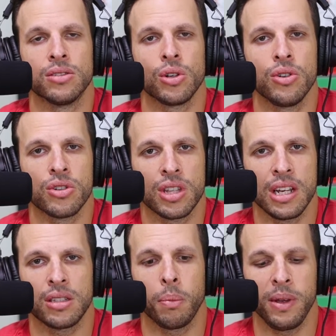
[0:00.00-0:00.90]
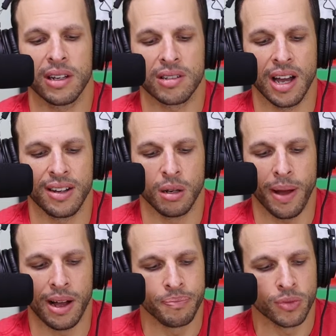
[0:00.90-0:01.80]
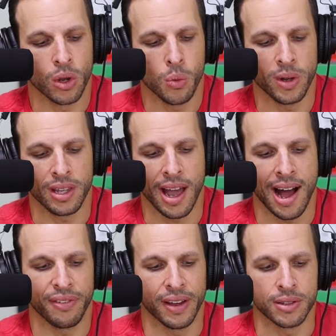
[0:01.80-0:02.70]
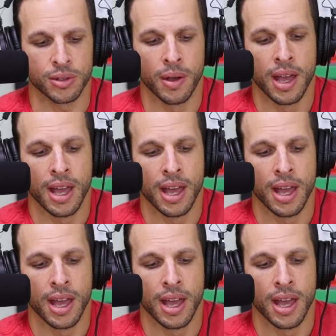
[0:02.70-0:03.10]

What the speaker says: So there's things to be excited about with the offense.